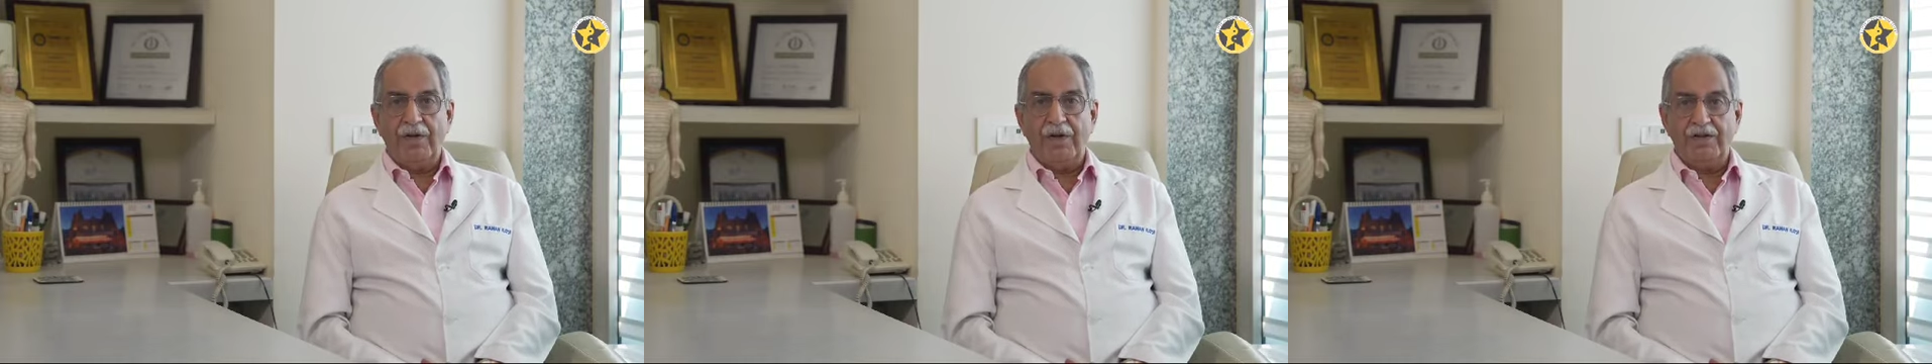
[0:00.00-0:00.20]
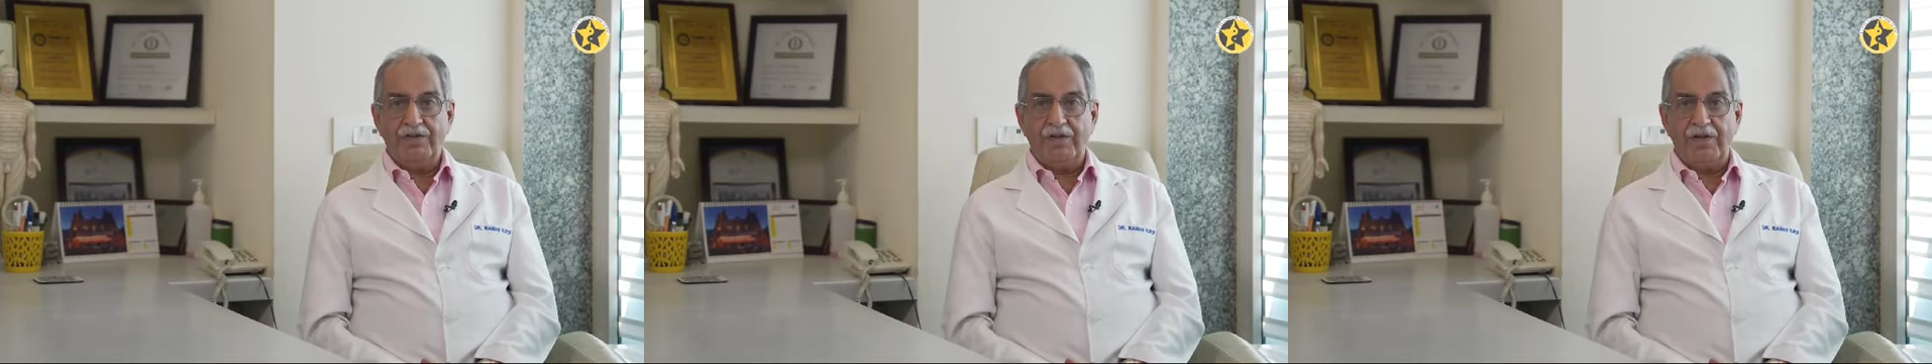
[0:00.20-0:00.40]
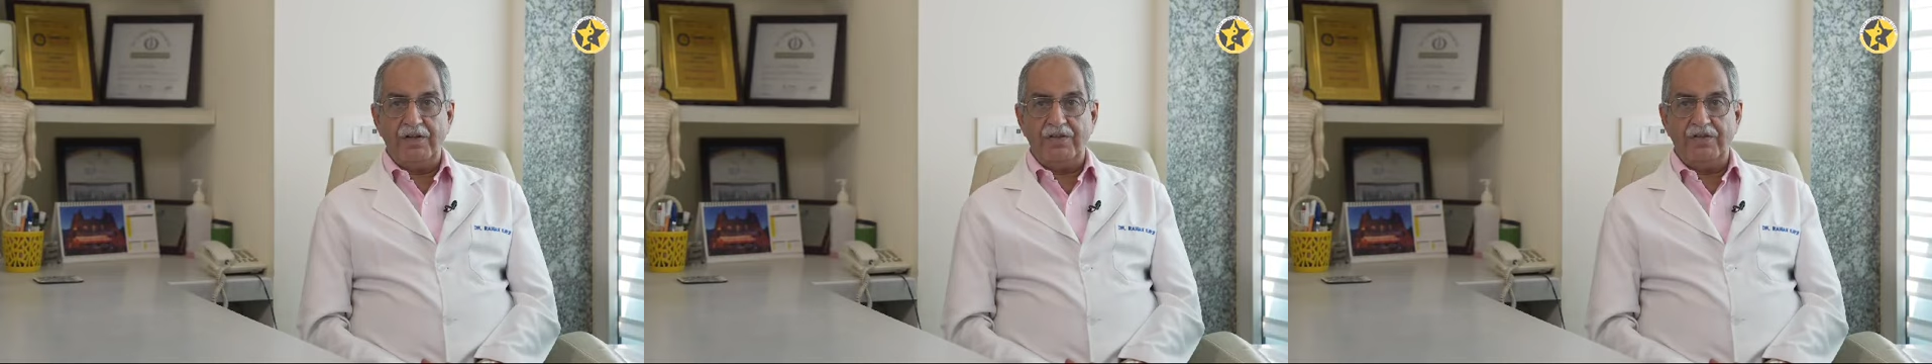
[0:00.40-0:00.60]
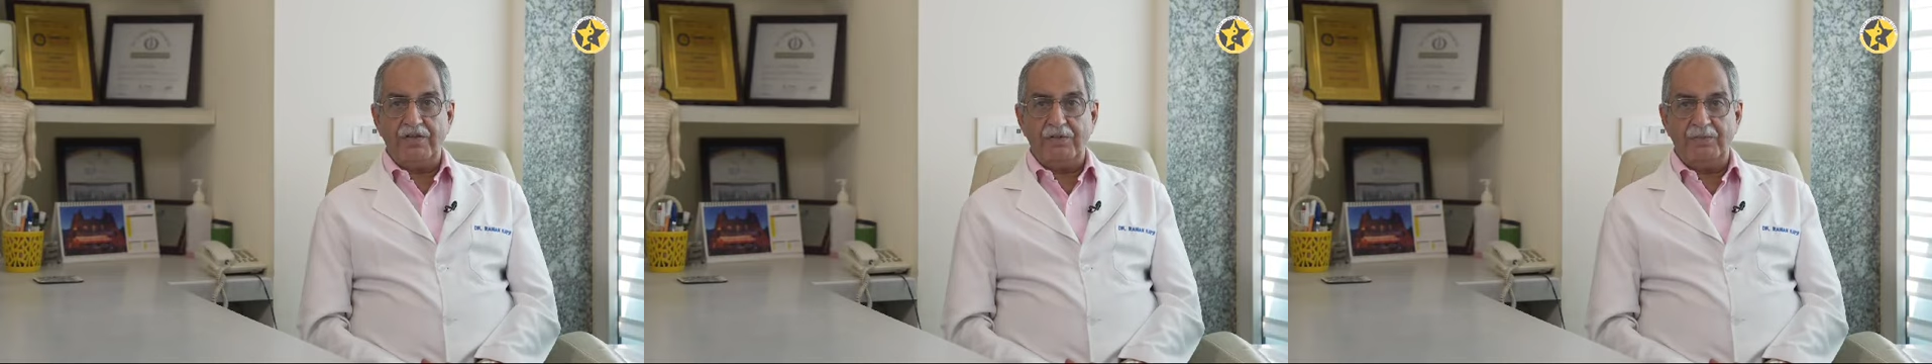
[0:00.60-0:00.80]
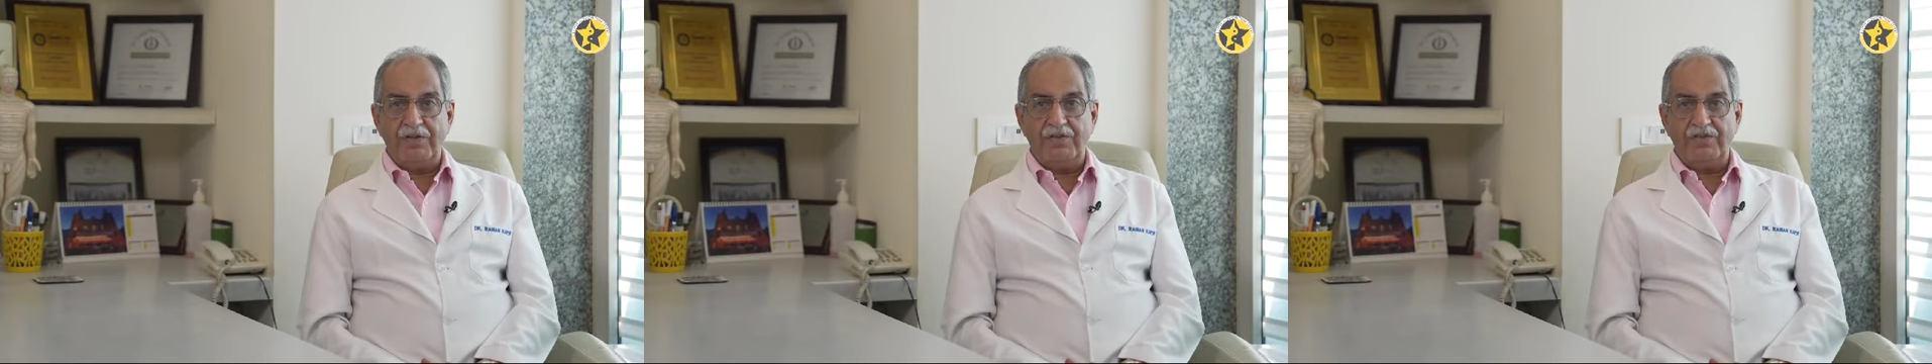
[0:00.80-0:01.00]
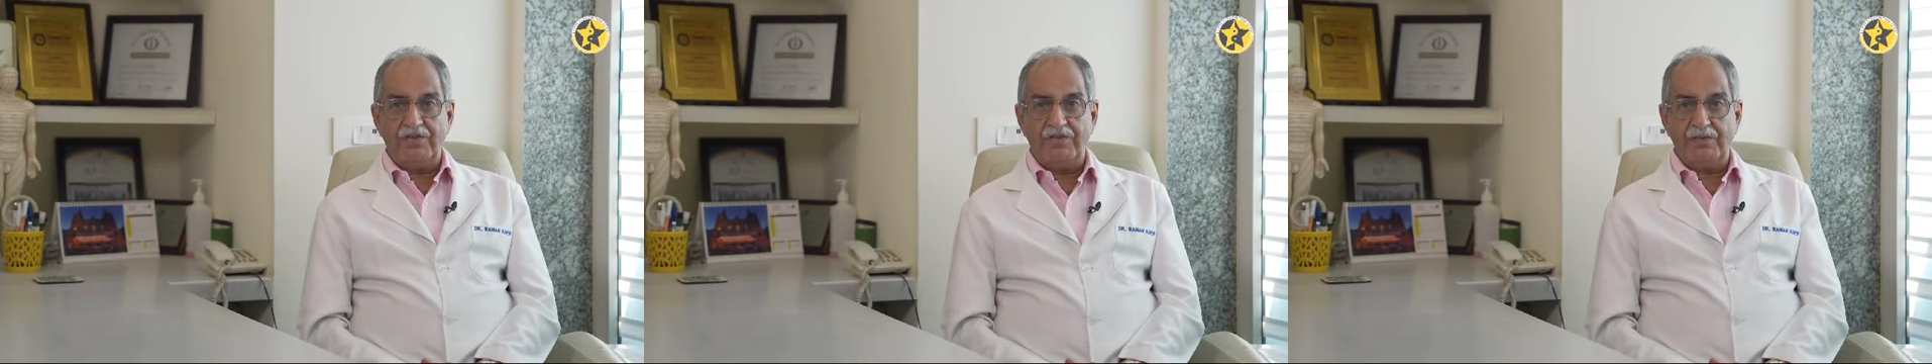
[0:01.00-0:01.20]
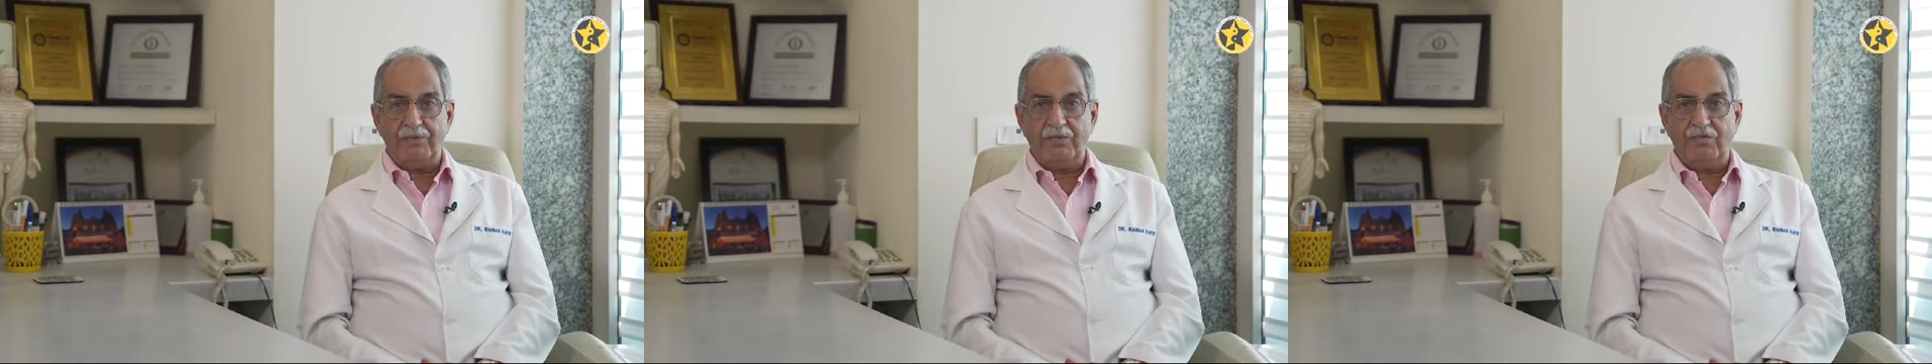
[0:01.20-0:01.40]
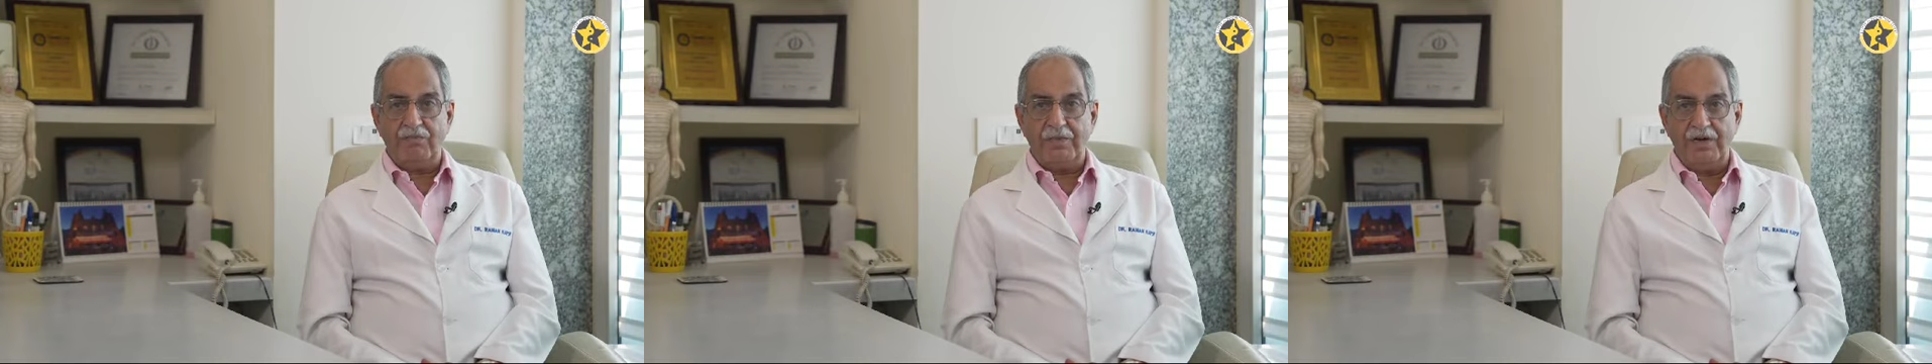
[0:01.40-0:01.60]
as a legitimate system
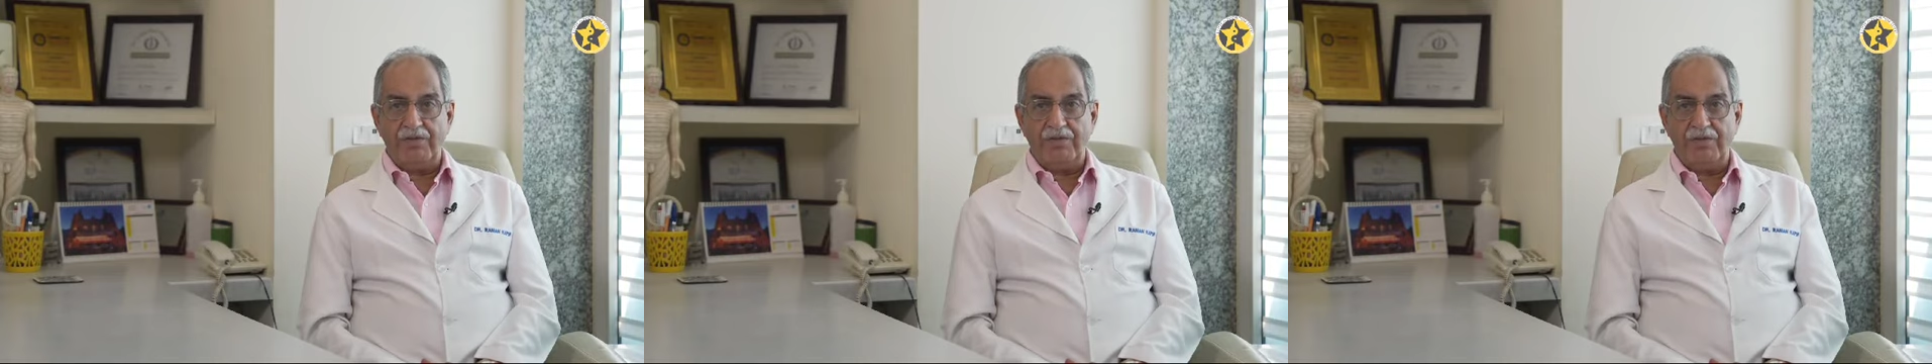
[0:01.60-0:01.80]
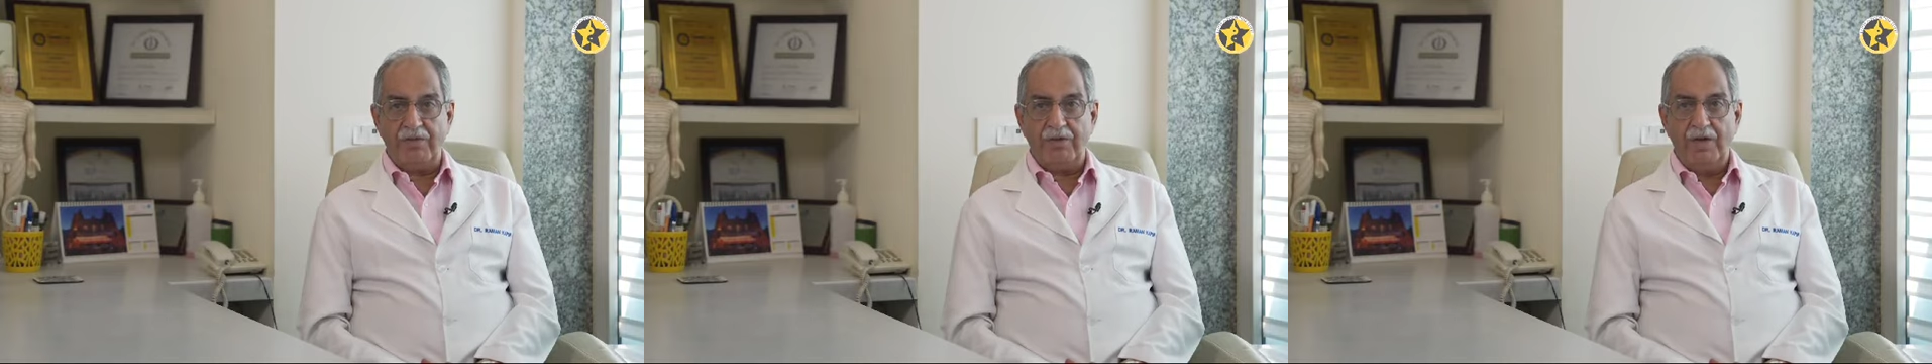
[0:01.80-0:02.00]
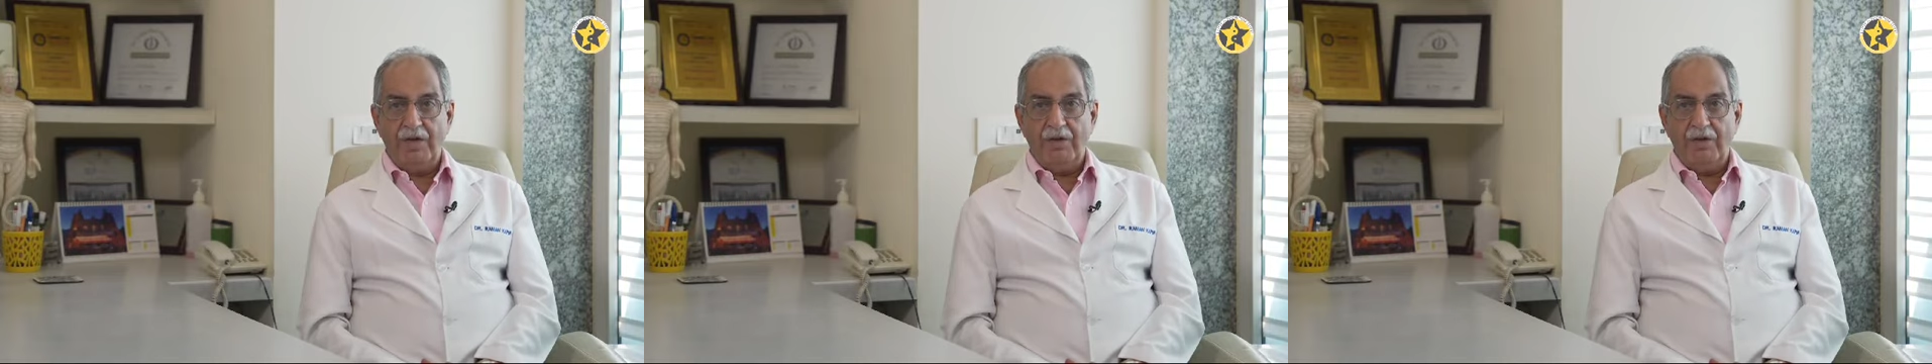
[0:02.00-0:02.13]
of medicine,